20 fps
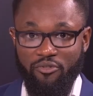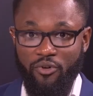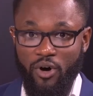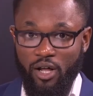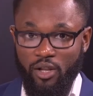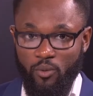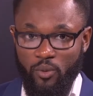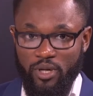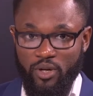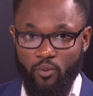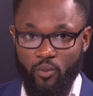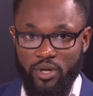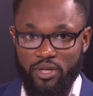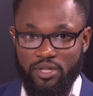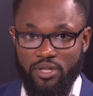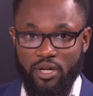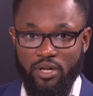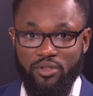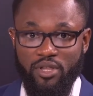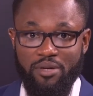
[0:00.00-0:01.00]
following
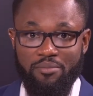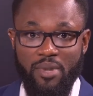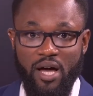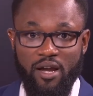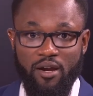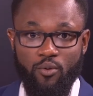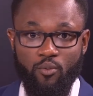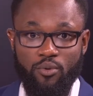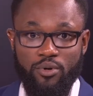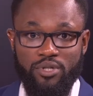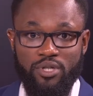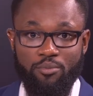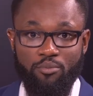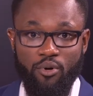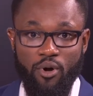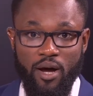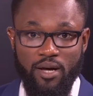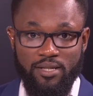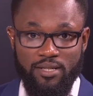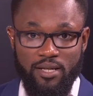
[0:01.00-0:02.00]
which the matter was
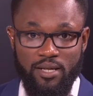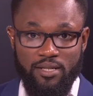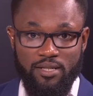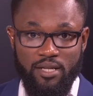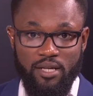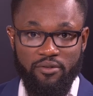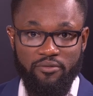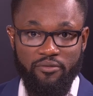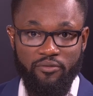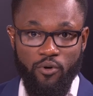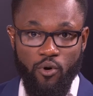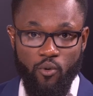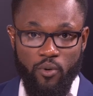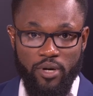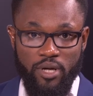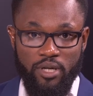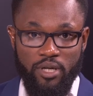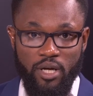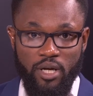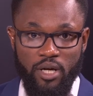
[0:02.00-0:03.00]
processed and
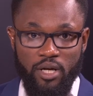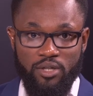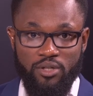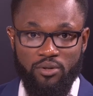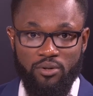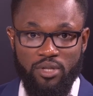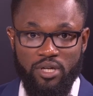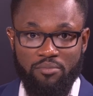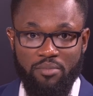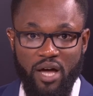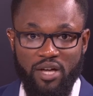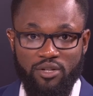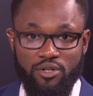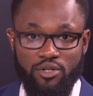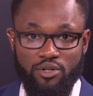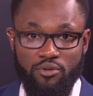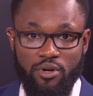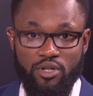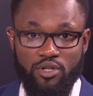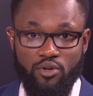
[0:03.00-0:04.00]
forwarded to the
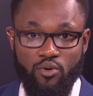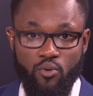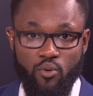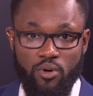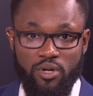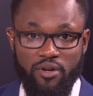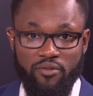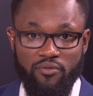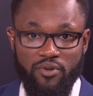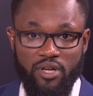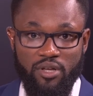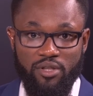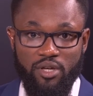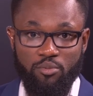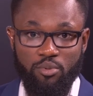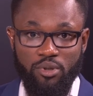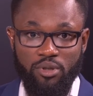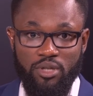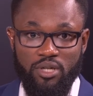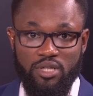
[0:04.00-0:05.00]
Magistrates Court via the
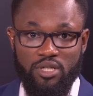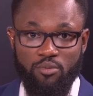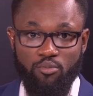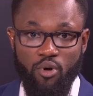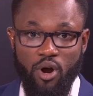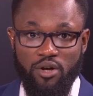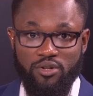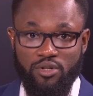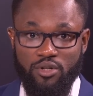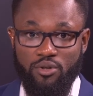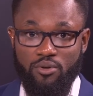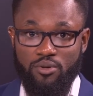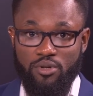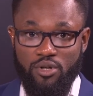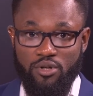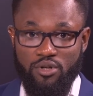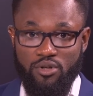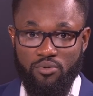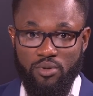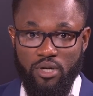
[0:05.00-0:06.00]
Police
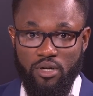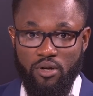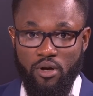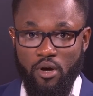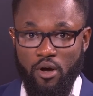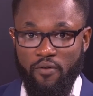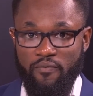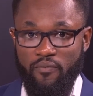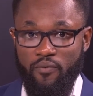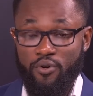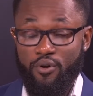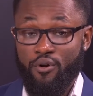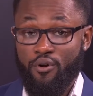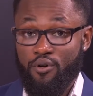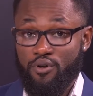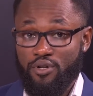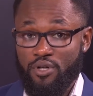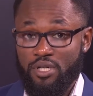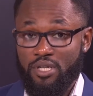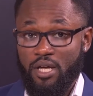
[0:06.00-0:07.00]
Prosecution Unit for an
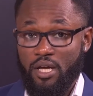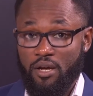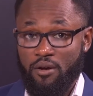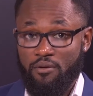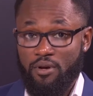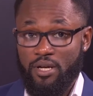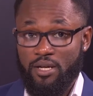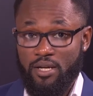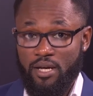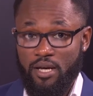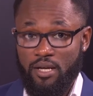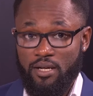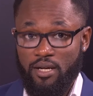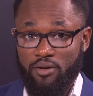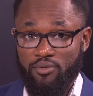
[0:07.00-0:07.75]
urgent hearing date.